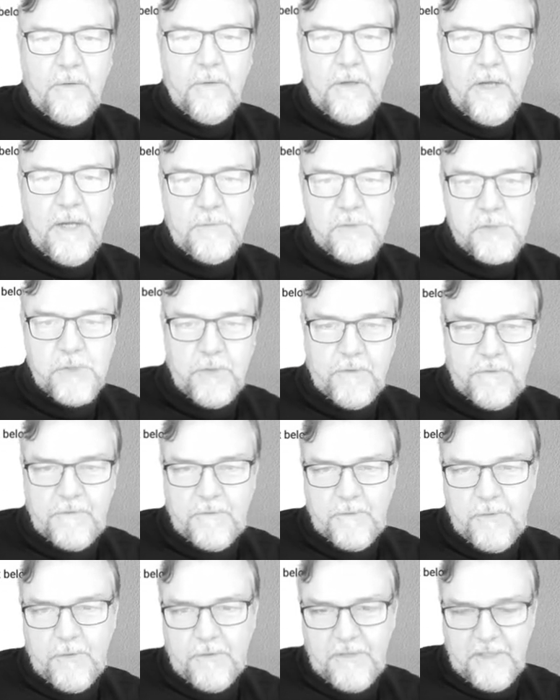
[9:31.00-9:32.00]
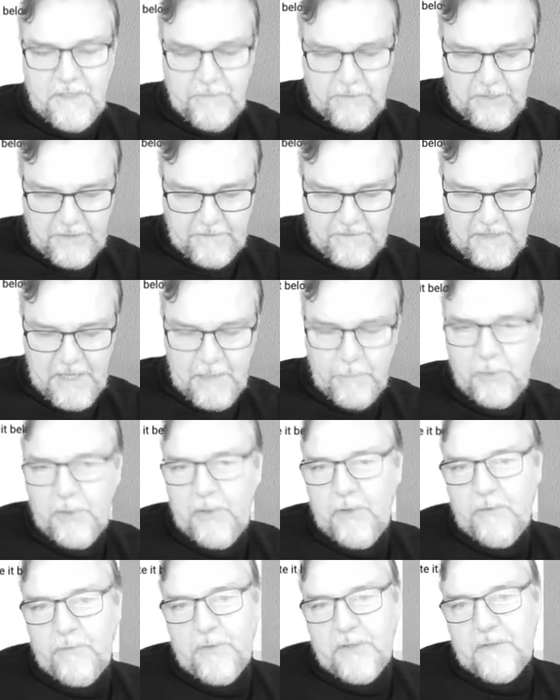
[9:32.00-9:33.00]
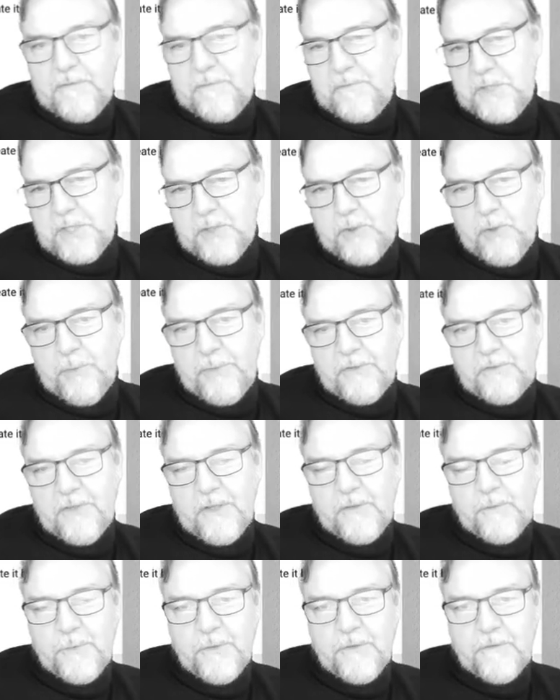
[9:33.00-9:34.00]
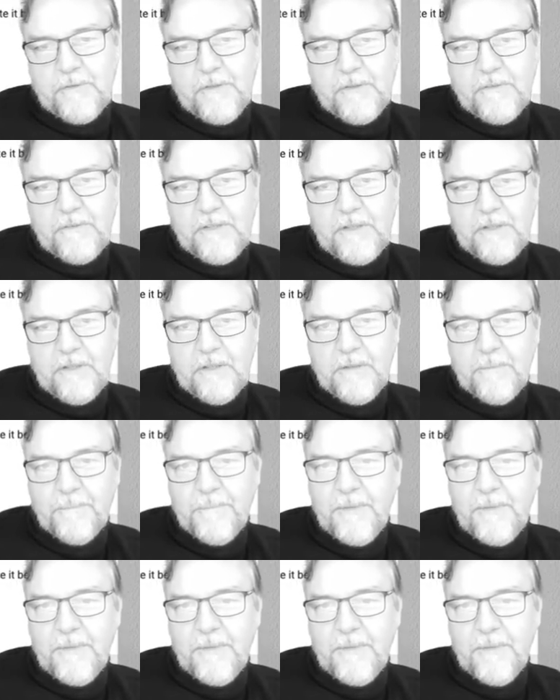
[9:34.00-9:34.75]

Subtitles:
I'm just going to give an example of what Jacobian transpose does here.